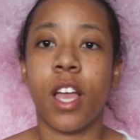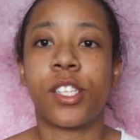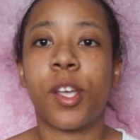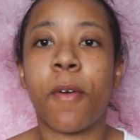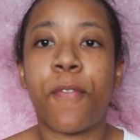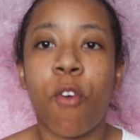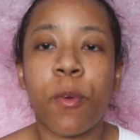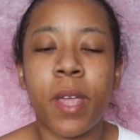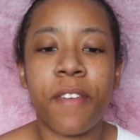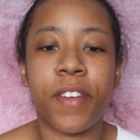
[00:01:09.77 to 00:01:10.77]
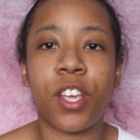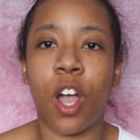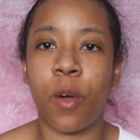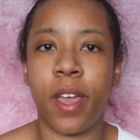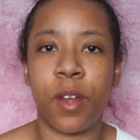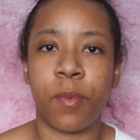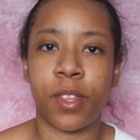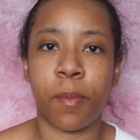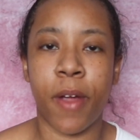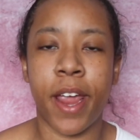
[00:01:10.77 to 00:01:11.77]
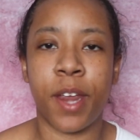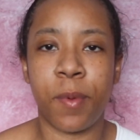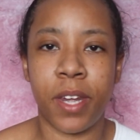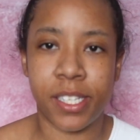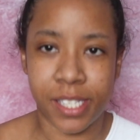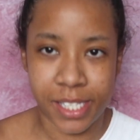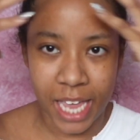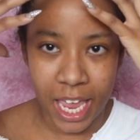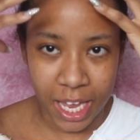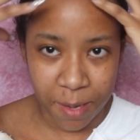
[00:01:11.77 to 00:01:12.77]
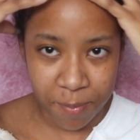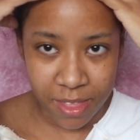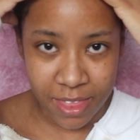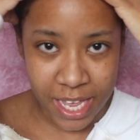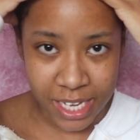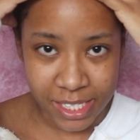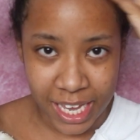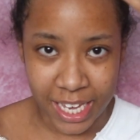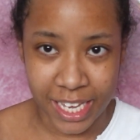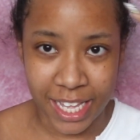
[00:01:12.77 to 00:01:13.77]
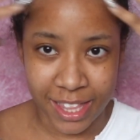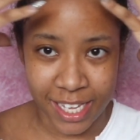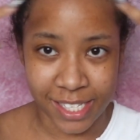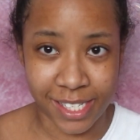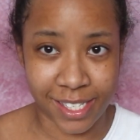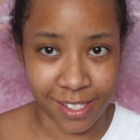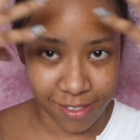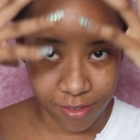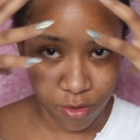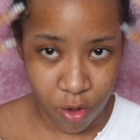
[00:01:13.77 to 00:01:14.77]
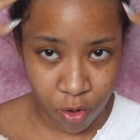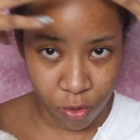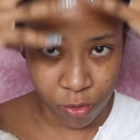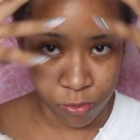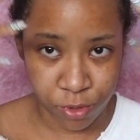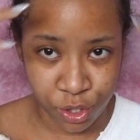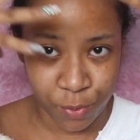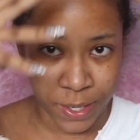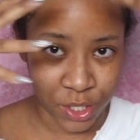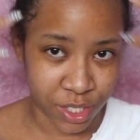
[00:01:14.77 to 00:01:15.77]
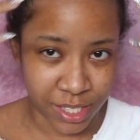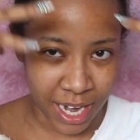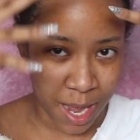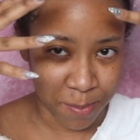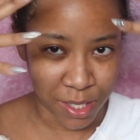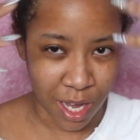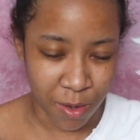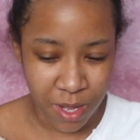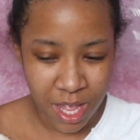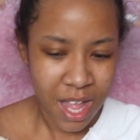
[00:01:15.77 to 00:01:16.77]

So before we even go in with the braid, we need to tame this and get this whole situation set up. So